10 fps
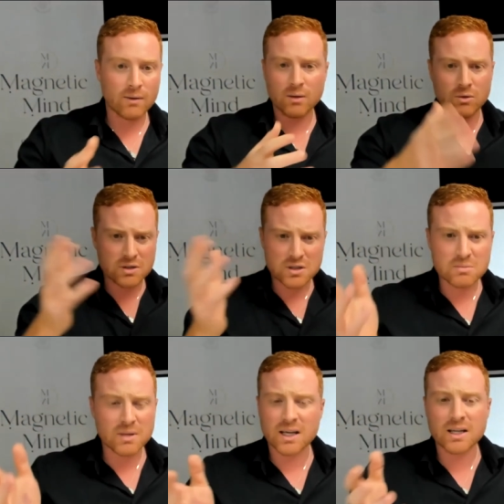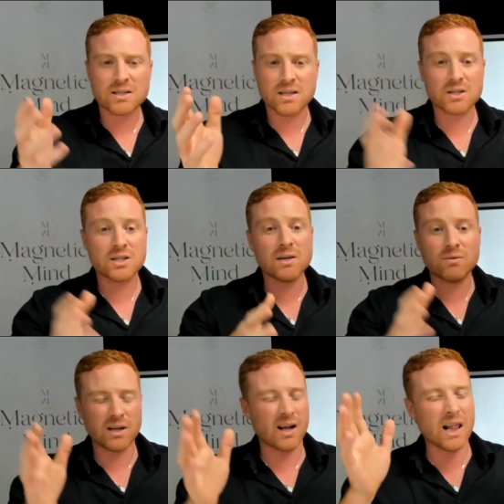Like, what doesn't make any sense?
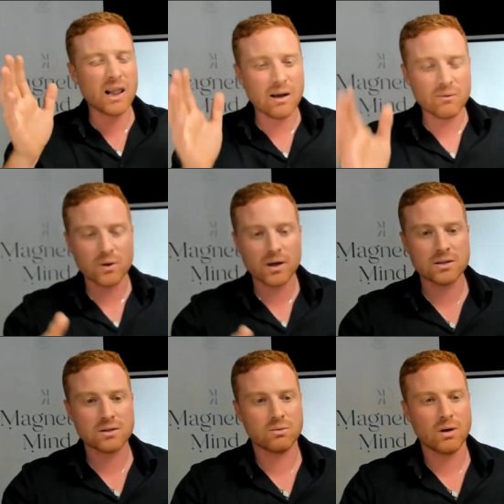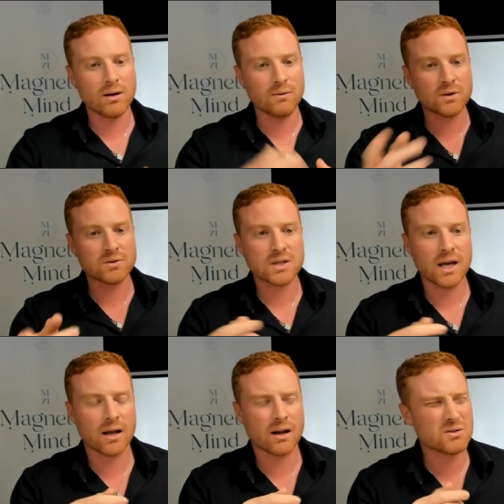Living, I love what I do. Why do I feel
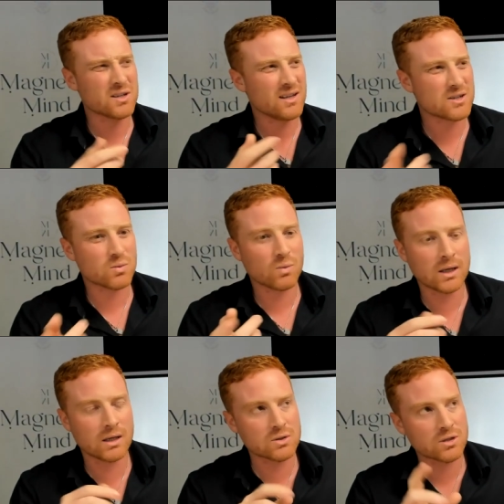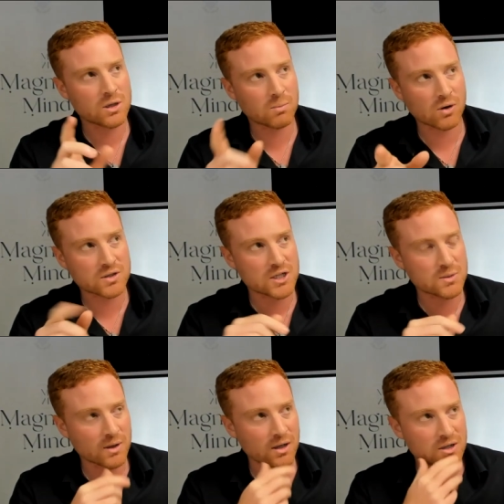sad? And I was like, that's weird. So I did the
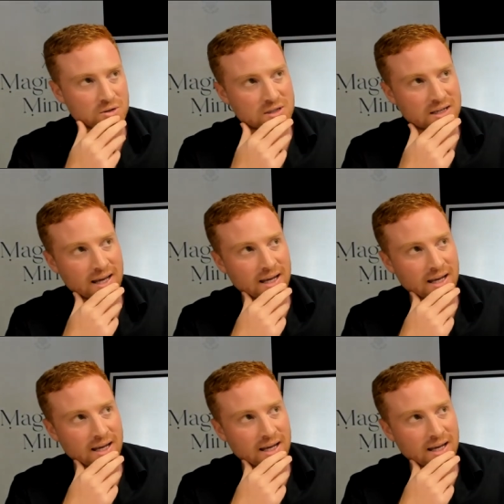process we're going to do today.